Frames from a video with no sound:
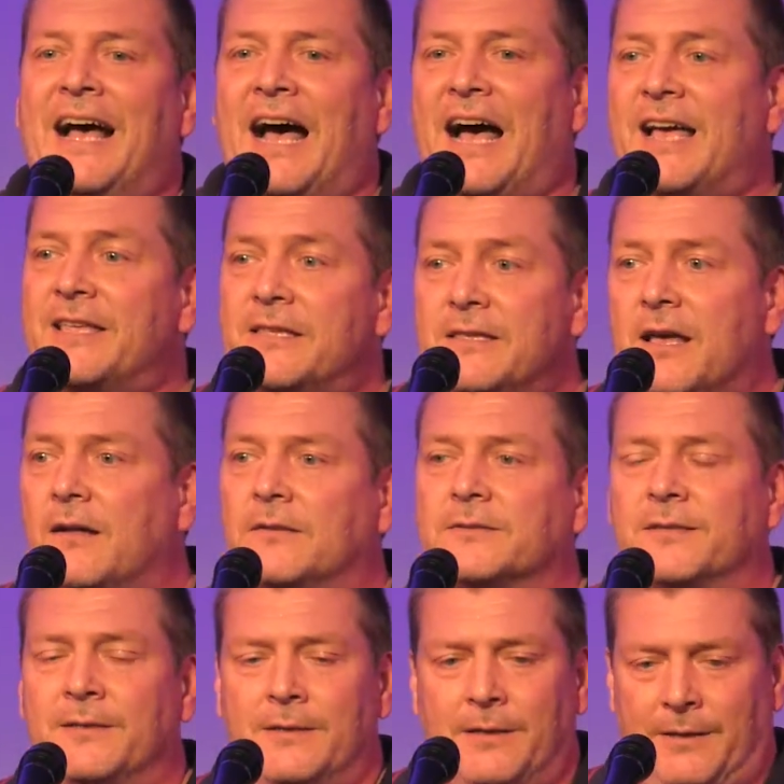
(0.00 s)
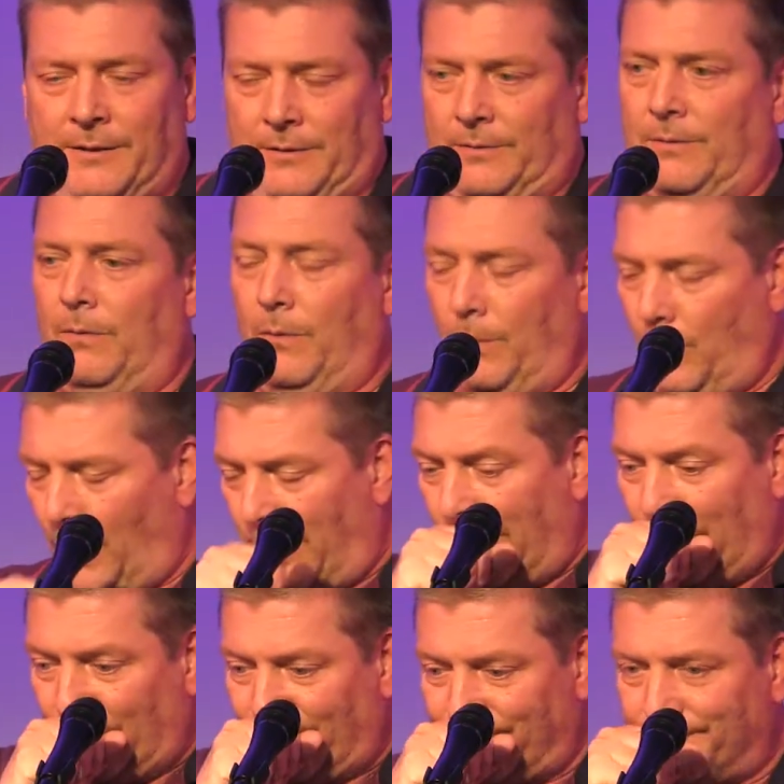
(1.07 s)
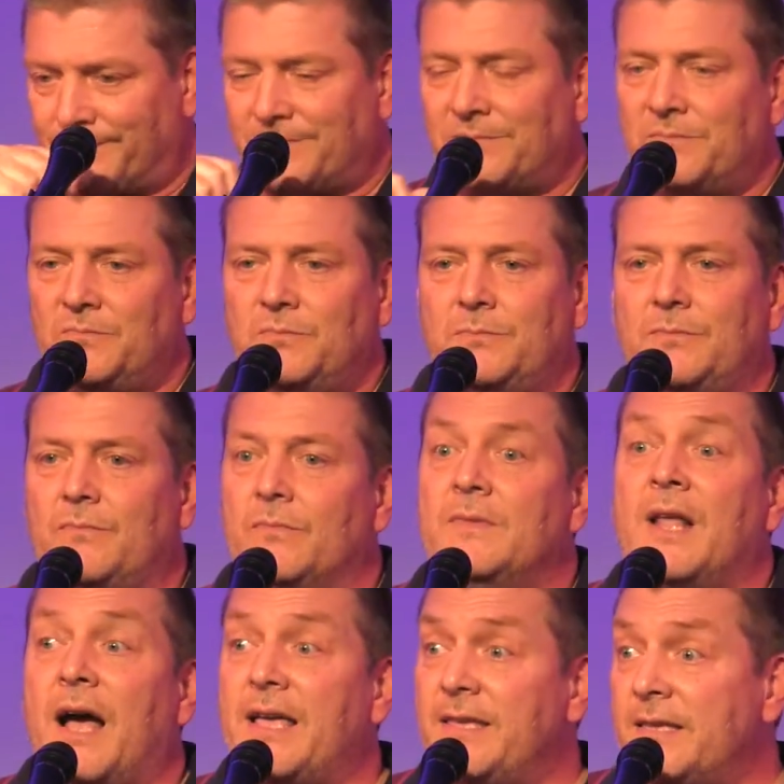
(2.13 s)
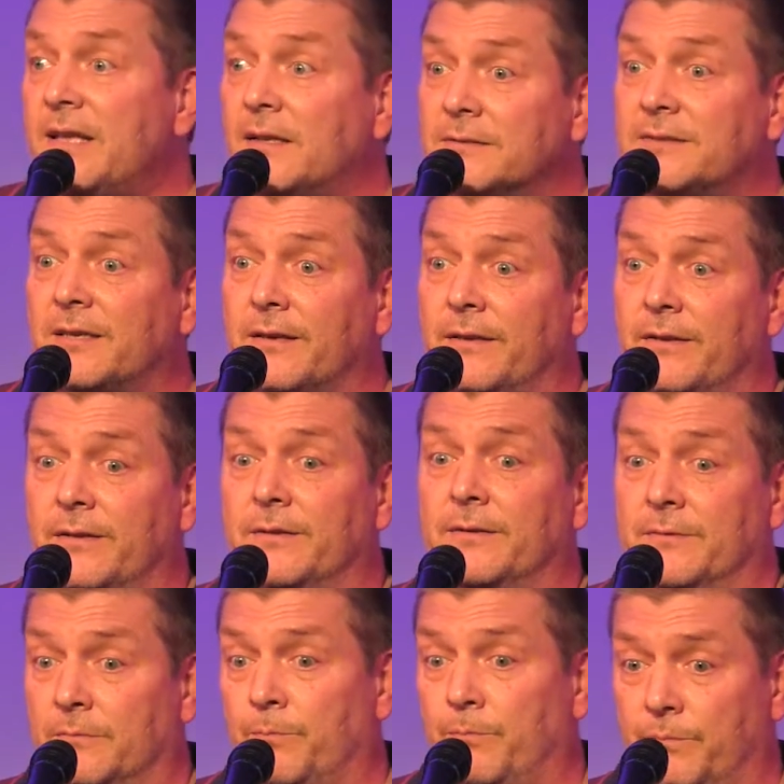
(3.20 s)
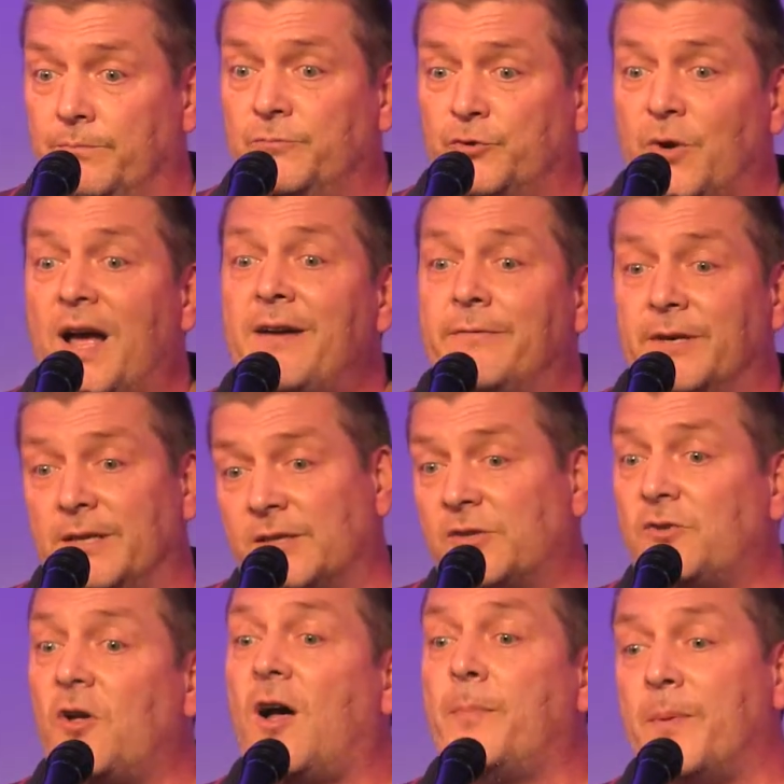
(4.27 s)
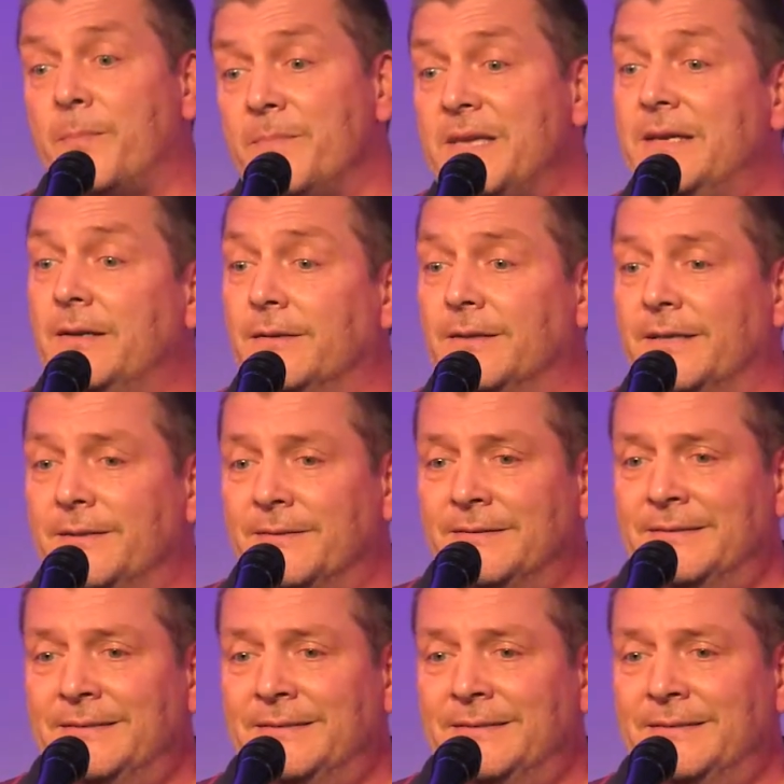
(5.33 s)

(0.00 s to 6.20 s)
I yelled to the driver to stop immediately.